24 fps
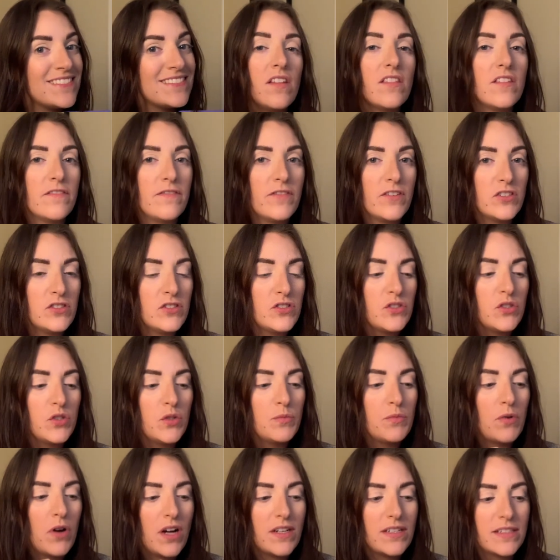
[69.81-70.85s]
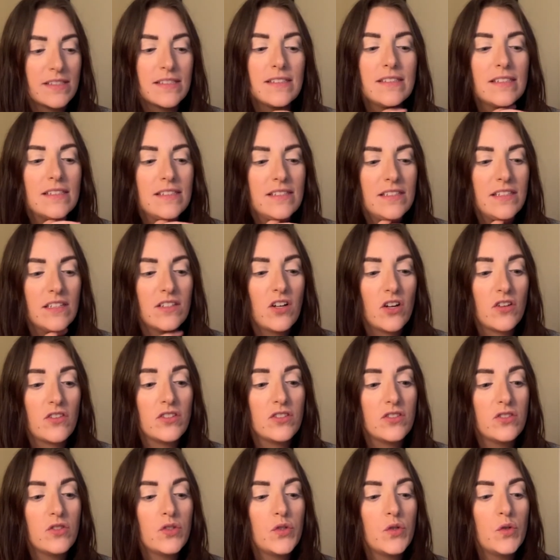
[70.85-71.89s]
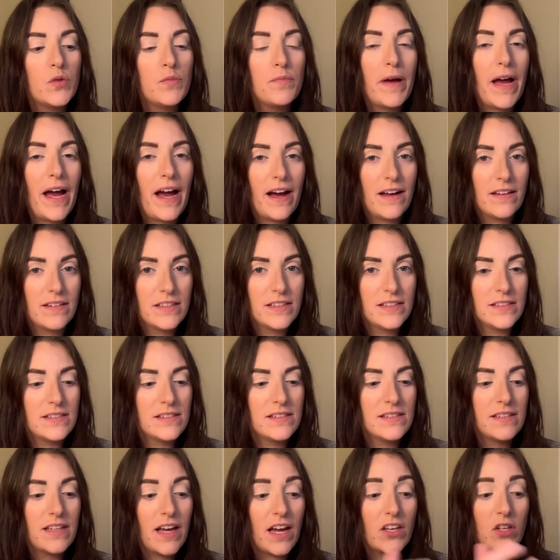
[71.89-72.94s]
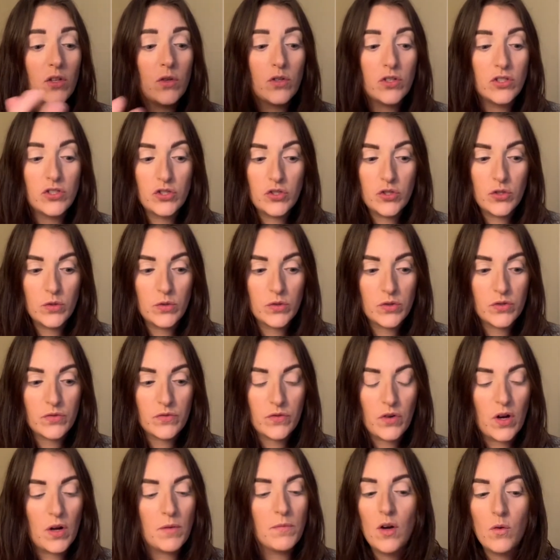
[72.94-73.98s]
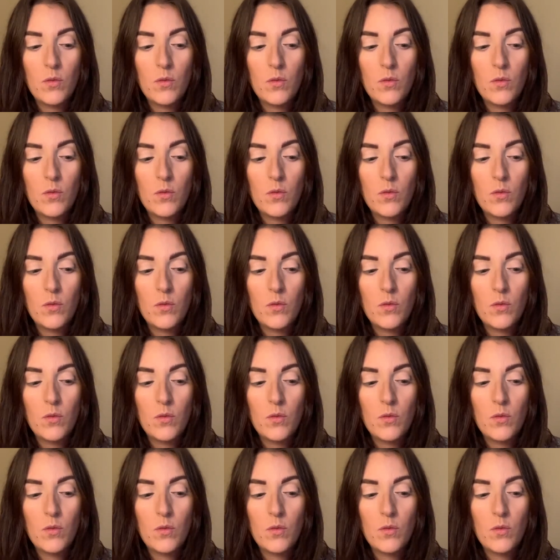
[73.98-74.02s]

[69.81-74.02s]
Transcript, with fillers: The first two products listed are the two palettes that you could choose from.